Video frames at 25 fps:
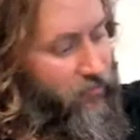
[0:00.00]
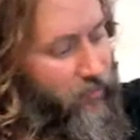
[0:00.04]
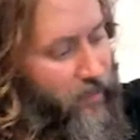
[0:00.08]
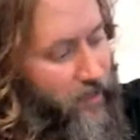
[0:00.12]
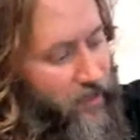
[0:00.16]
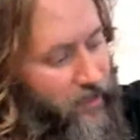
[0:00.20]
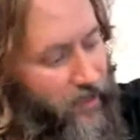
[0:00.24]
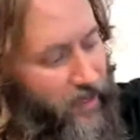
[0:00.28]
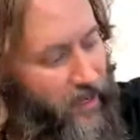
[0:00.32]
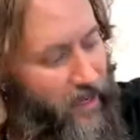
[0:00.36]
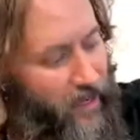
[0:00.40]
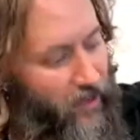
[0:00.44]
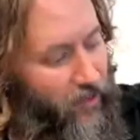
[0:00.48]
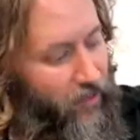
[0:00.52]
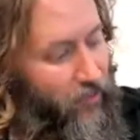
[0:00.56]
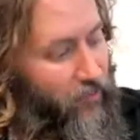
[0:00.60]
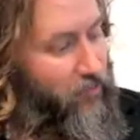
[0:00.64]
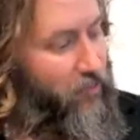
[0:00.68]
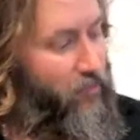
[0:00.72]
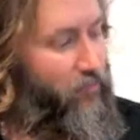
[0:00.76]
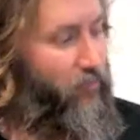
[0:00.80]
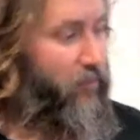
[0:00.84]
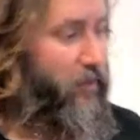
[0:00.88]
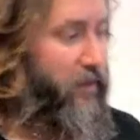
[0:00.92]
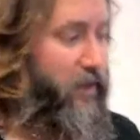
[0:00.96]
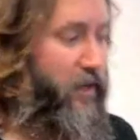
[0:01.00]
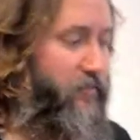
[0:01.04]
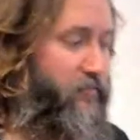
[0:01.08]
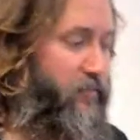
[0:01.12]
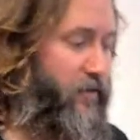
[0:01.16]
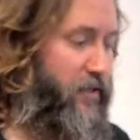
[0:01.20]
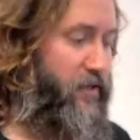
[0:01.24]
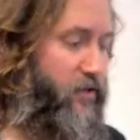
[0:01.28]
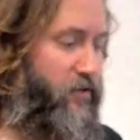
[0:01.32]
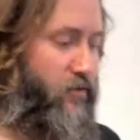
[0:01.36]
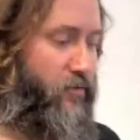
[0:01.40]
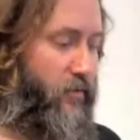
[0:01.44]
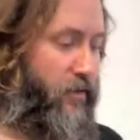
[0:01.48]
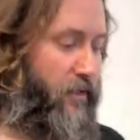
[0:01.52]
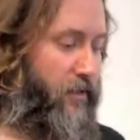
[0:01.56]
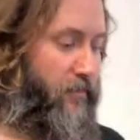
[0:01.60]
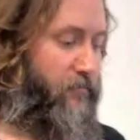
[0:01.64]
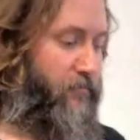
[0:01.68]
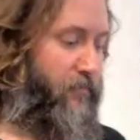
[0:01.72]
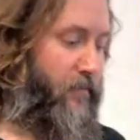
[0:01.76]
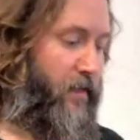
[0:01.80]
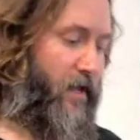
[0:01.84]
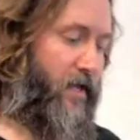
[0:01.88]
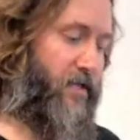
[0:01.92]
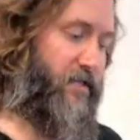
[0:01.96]
right now, what I've been
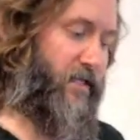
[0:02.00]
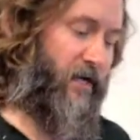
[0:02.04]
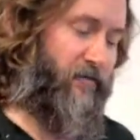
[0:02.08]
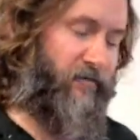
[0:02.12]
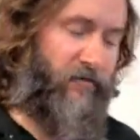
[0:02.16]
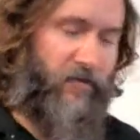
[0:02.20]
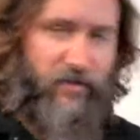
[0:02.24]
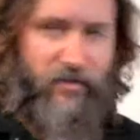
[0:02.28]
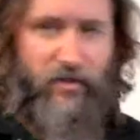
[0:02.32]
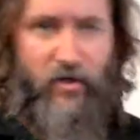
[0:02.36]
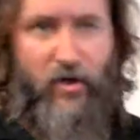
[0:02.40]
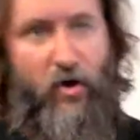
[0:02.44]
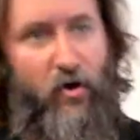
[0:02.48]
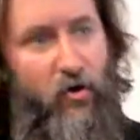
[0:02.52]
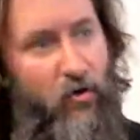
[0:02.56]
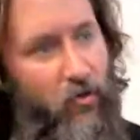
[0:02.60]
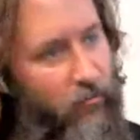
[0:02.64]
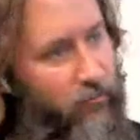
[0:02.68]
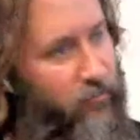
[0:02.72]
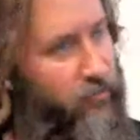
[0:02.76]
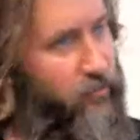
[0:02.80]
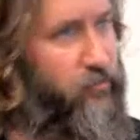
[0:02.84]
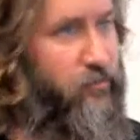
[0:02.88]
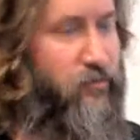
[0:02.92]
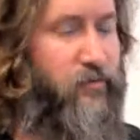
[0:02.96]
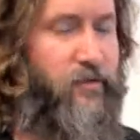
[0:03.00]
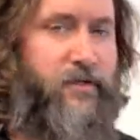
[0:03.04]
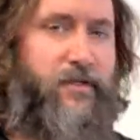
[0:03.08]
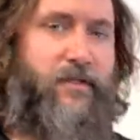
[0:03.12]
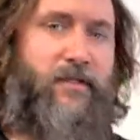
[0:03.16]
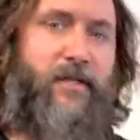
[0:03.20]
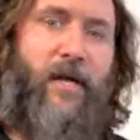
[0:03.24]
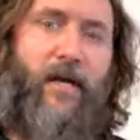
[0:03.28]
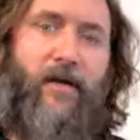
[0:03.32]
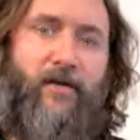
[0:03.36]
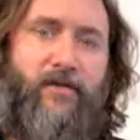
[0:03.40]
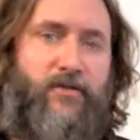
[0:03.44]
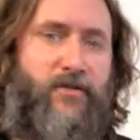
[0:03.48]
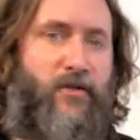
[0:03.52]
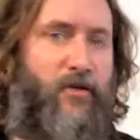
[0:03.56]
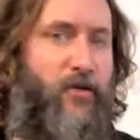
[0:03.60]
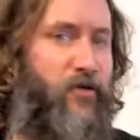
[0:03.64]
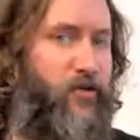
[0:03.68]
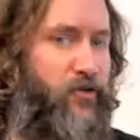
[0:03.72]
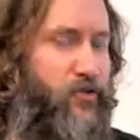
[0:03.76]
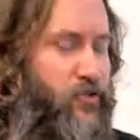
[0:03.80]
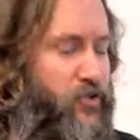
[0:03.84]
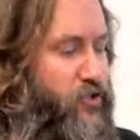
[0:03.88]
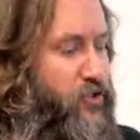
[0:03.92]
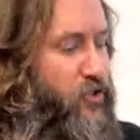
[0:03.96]
doing is I've just combed through this
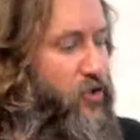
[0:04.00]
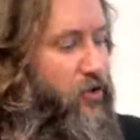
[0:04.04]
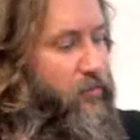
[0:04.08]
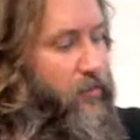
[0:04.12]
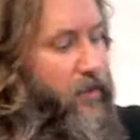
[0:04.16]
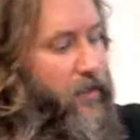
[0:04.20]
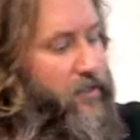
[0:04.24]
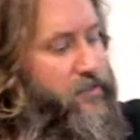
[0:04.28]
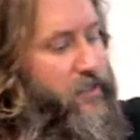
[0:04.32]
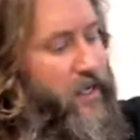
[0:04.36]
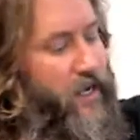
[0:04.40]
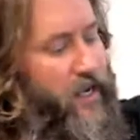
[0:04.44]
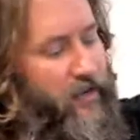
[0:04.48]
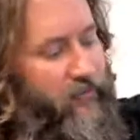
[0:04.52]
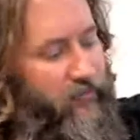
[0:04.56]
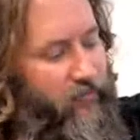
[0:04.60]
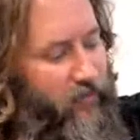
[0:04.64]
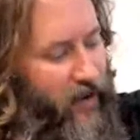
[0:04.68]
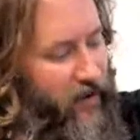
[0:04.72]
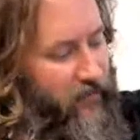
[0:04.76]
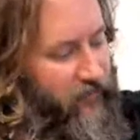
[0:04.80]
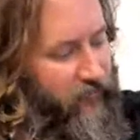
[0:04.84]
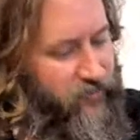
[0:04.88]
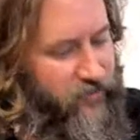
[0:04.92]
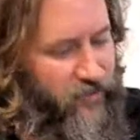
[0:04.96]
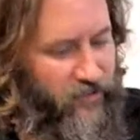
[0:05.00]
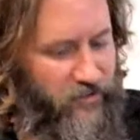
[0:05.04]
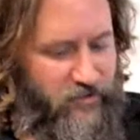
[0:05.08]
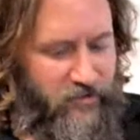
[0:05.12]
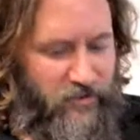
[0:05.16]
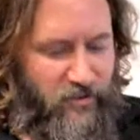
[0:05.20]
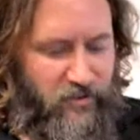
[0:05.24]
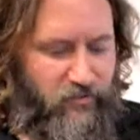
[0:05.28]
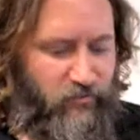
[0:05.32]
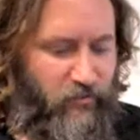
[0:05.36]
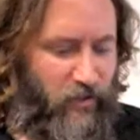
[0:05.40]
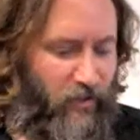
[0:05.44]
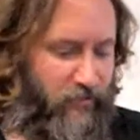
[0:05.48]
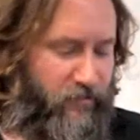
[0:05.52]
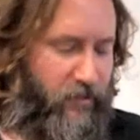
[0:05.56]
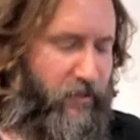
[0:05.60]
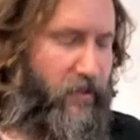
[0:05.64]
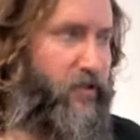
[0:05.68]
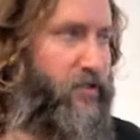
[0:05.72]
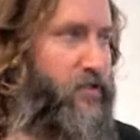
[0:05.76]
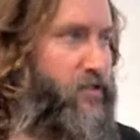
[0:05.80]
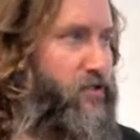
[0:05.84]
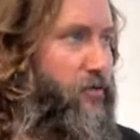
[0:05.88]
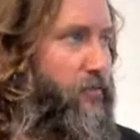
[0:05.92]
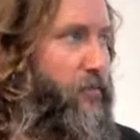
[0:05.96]
texture so much. I've just disrupted
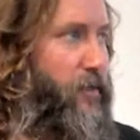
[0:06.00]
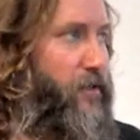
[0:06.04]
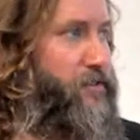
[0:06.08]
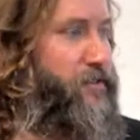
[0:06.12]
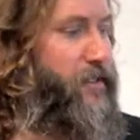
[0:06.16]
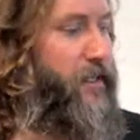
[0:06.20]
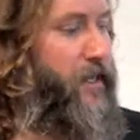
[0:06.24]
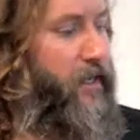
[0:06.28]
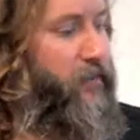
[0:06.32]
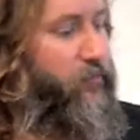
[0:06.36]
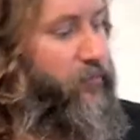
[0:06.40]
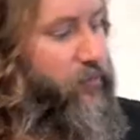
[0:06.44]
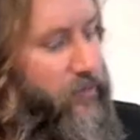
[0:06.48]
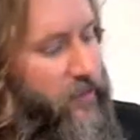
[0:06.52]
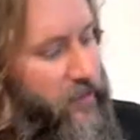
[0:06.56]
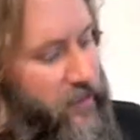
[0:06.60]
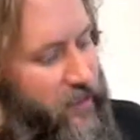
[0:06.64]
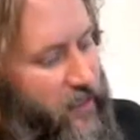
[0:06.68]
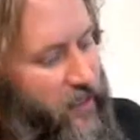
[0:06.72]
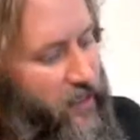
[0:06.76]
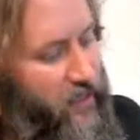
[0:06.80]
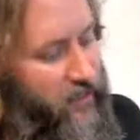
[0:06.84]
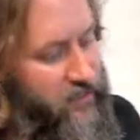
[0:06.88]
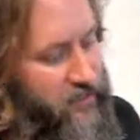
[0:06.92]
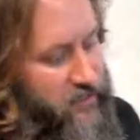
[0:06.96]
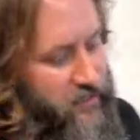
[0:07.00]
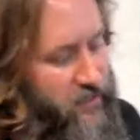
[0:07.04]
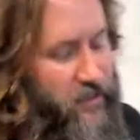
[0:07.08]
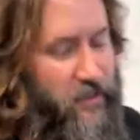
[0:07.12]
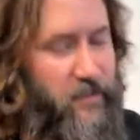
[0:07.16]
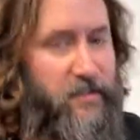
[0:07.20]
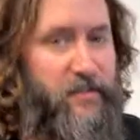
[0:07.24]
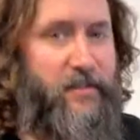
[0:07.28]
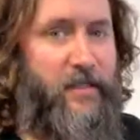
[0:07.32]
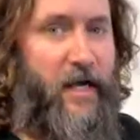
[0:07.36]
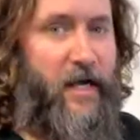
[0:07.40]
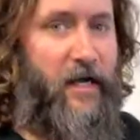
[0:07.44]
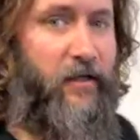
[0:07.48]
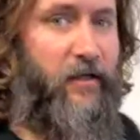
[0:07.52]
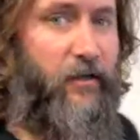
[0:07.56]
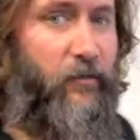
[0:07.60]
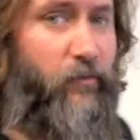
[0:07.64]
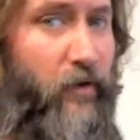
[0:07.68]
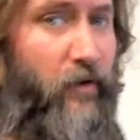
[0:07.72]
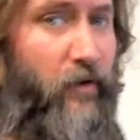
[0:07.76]
it so much that I really can't see exactly